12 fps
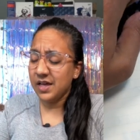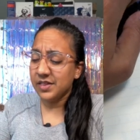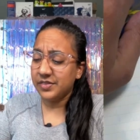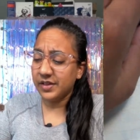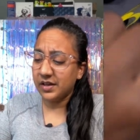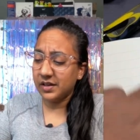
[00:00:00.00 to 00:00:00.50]

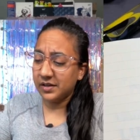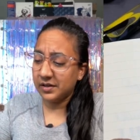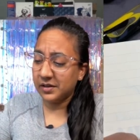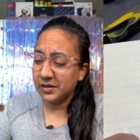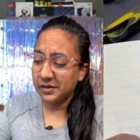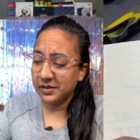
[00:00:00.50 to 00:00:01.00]

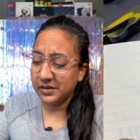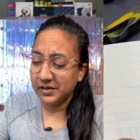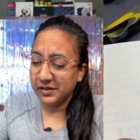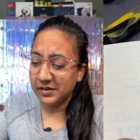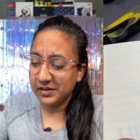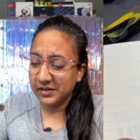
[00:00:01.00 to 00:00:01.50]
The
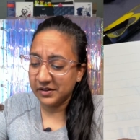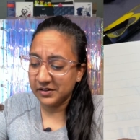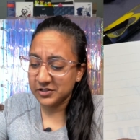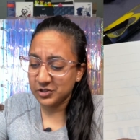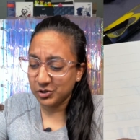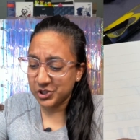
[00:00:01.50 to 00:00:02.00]

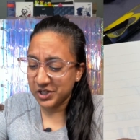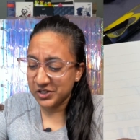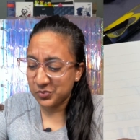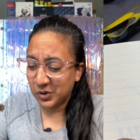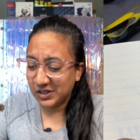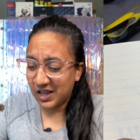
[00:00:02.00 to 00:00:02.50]

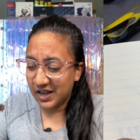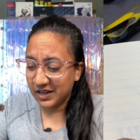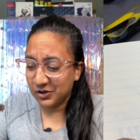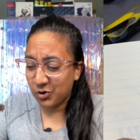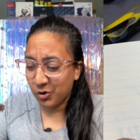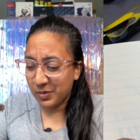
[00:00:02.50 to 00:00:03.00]
searches were
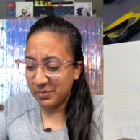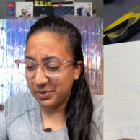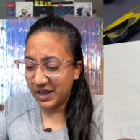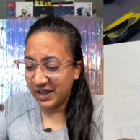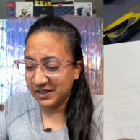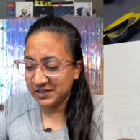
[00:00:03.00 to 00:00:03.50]
like gourmet
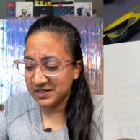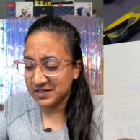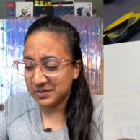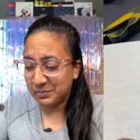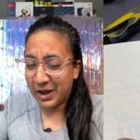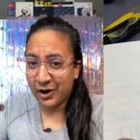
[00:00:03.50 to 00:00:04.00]

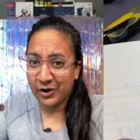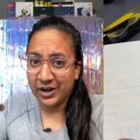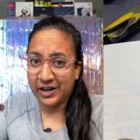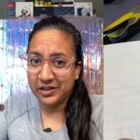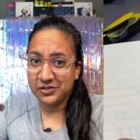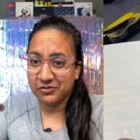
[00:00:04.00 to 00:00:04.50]
pens,
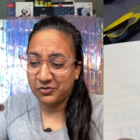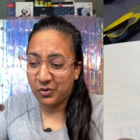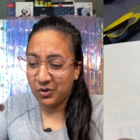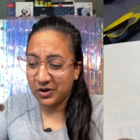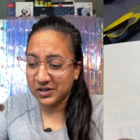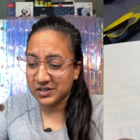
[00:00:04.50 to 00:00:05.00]
married,
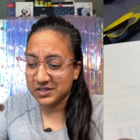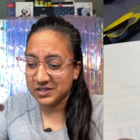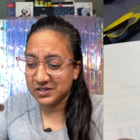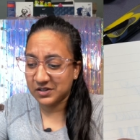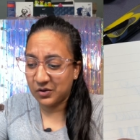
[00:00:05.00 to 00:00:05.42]
divorce,